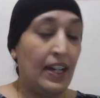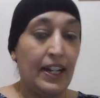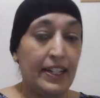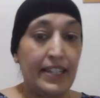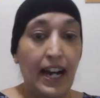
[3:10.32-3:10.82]

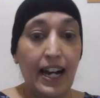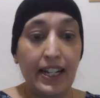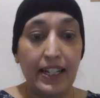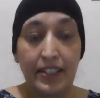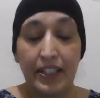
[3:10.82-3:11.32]

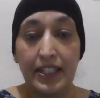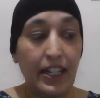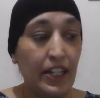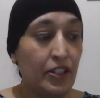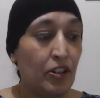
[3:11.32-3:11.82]
Darkness
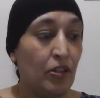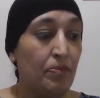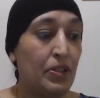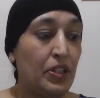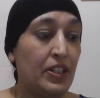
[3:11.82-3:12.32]
had come
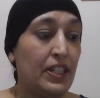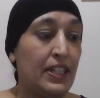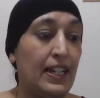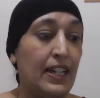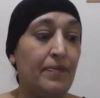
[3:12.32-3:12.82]
to the
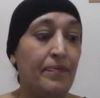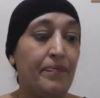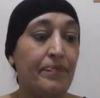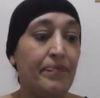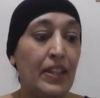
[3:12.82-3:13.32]
town.
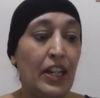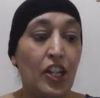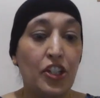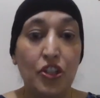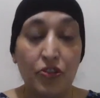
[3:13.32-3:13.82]

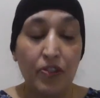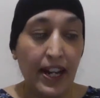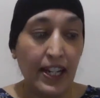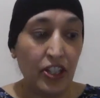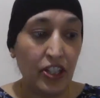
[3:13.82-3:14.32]

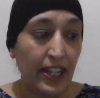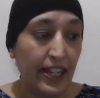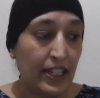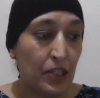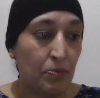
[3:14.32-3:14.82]
Strange
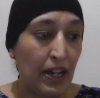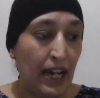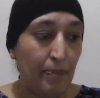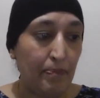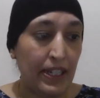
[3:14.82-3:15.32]
things were
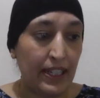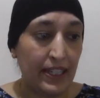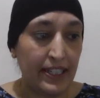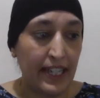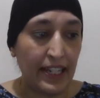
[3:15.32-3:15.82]
happening in the
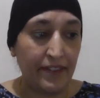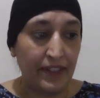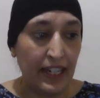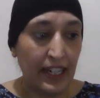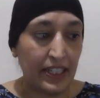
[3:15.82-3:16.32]
dead of
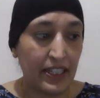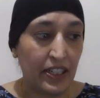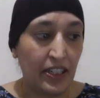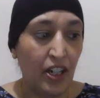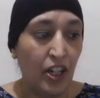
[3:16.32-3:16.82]
night.
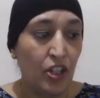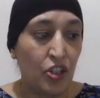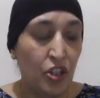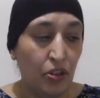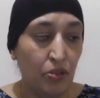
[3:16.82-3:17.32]

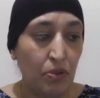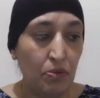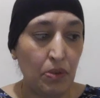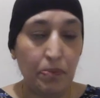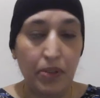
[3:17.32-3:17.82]
Children would
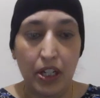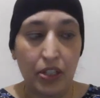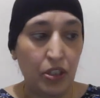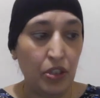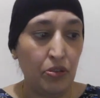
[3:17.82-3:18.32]
put a
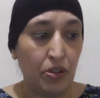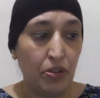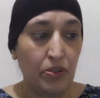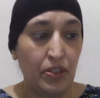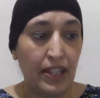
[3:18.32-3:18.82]
tooth
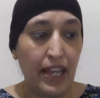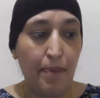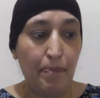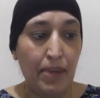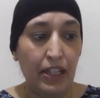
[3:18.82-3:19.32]
under their
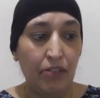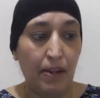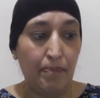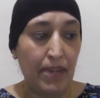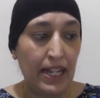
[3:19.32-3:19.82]
pillow at
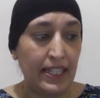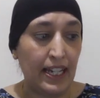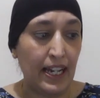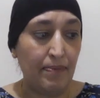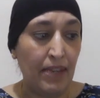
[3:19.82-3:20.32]

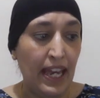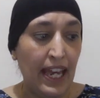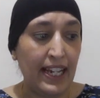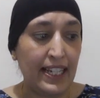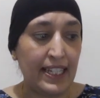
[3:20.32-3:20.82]
bedtime,
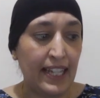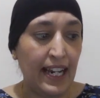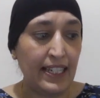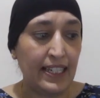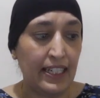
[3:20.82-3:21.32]

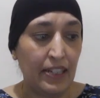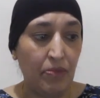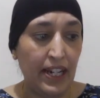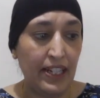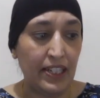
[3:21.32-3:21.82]
excitedly
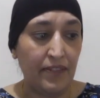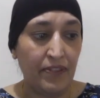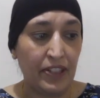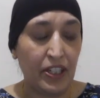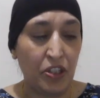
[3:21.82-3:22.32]
waiting for the
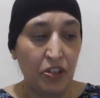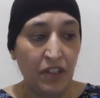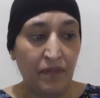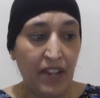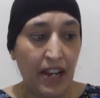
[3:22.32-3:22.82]
tooth
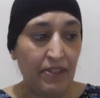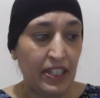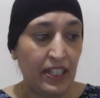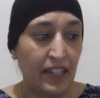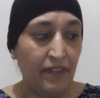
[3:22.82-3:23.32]
fairy to
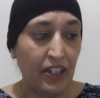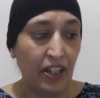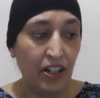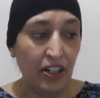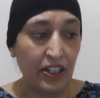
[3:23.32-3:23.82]
leave a
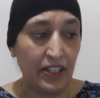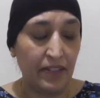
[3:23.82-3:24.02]
coin.